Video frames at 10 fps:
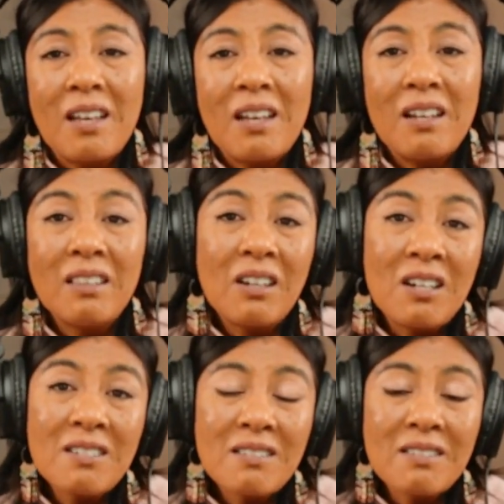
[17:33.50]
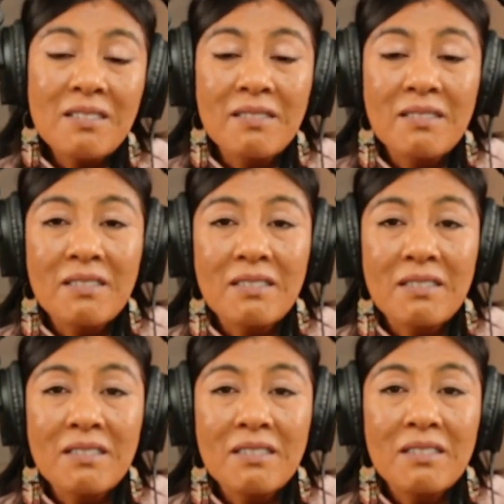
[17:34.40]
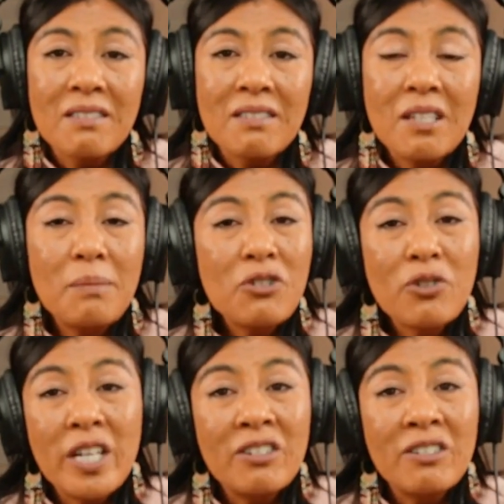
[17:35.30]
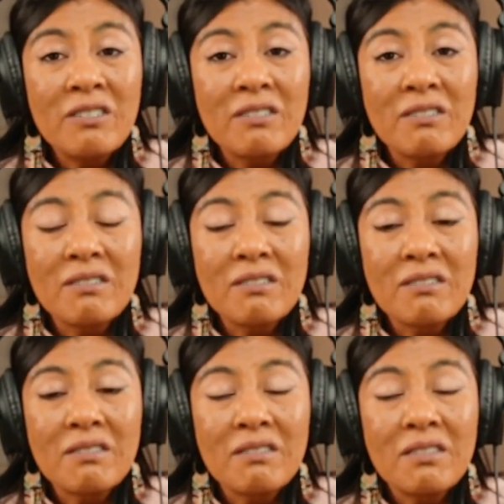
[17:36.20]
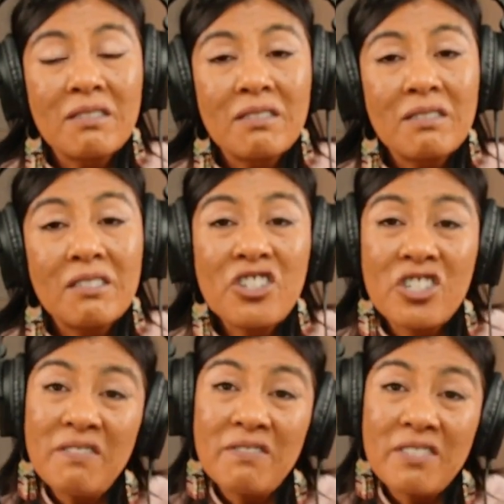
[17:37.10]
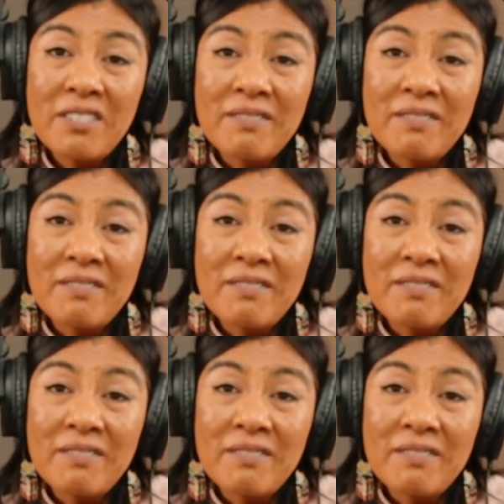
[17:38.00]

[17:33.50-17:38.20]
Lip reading: A loss, a betrayal, a shift.